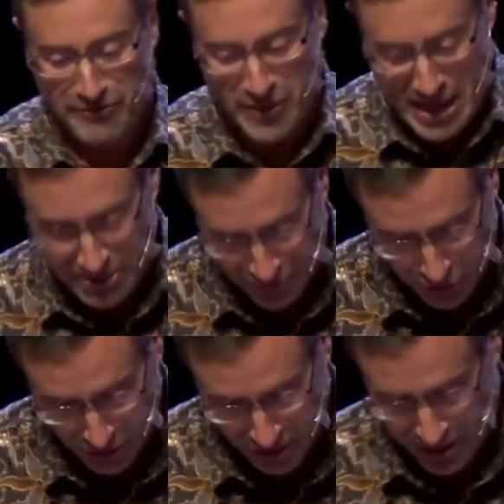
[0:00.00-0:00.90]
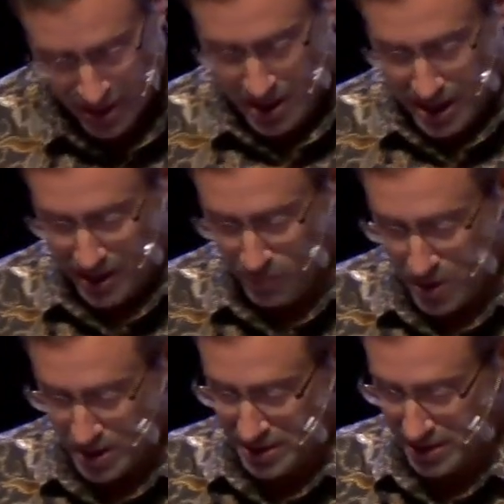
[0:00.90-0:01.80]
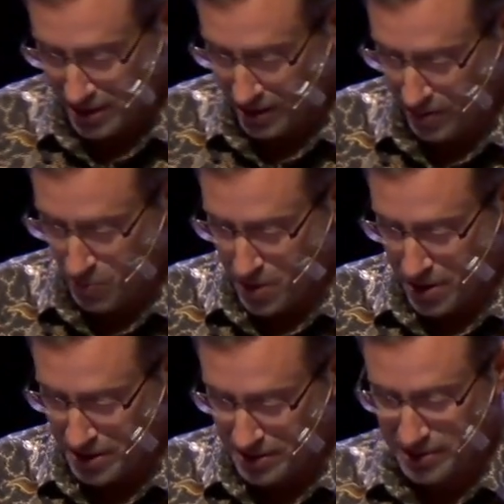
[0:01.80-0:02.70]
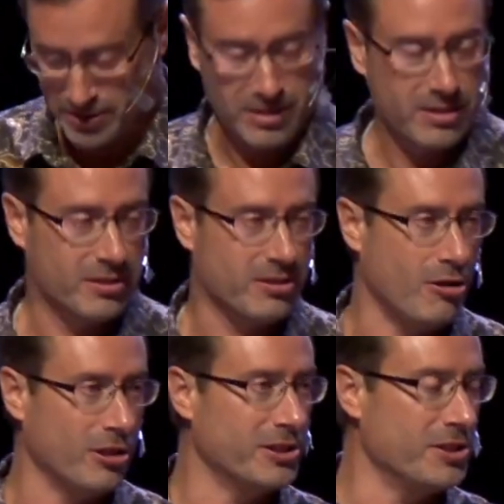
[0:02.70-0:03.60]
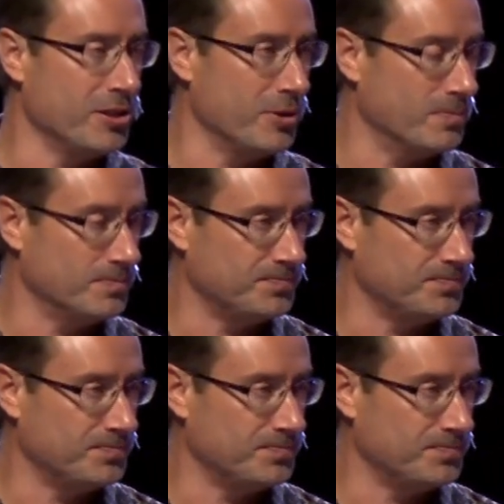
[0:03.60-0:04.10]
faithful in what he was called to do.